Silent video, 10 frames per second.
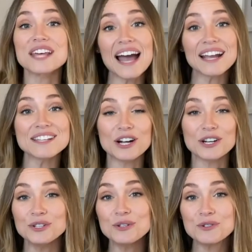tag us
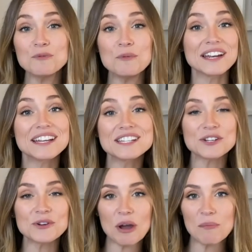on YouTube, on
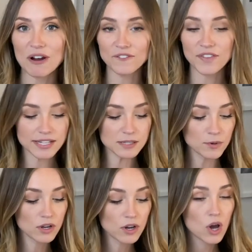Instagram, and on
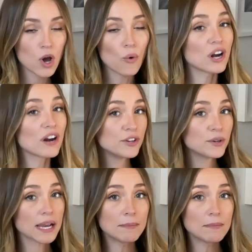Facebook, whatever
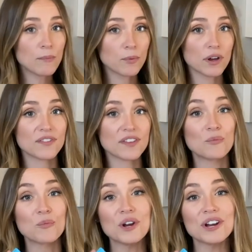you can come up with.
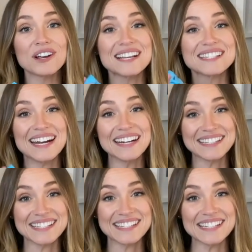And we're
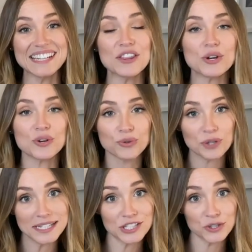excited to see the
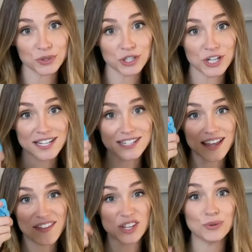crazy trick shots
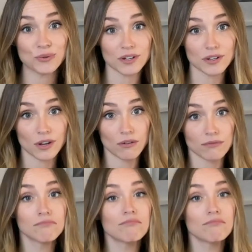that you can do.